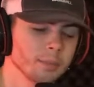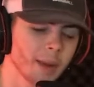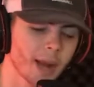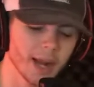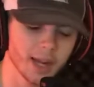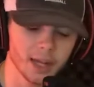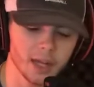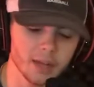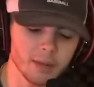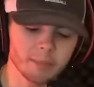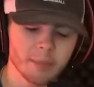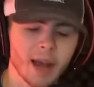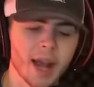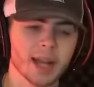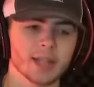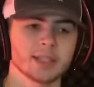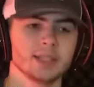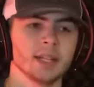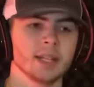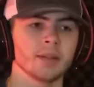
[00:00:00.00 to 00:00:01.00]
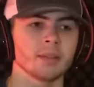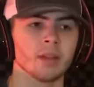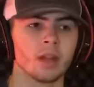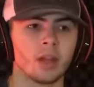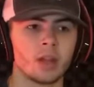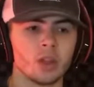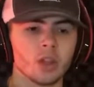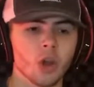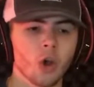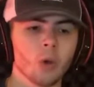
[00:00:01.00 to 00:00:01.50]
In boxing,
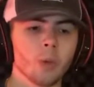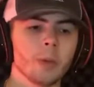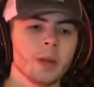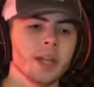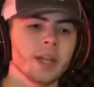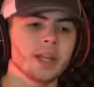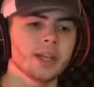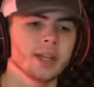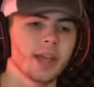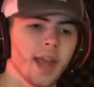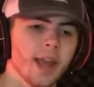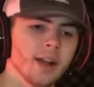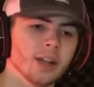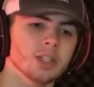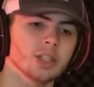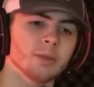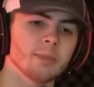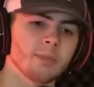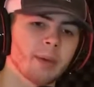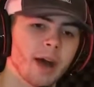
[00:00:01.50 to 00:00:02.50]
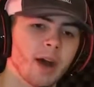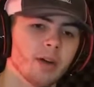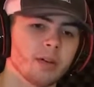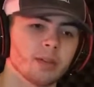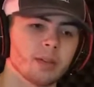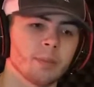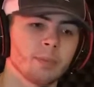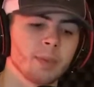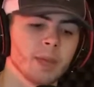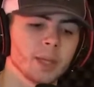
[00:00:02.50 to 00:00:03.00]
nobody cares
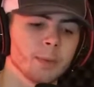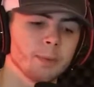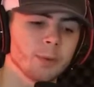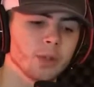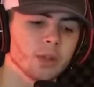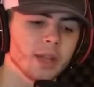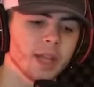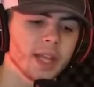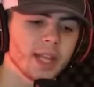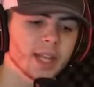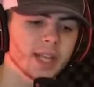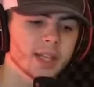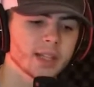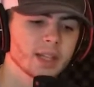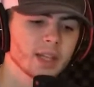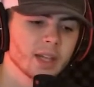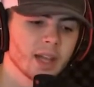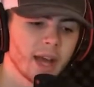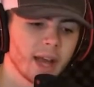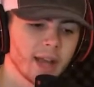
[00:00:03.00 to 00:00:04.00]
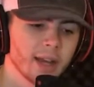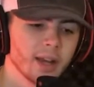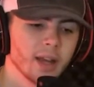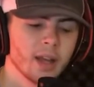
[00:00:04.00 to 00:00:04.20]
about the people laying on the line.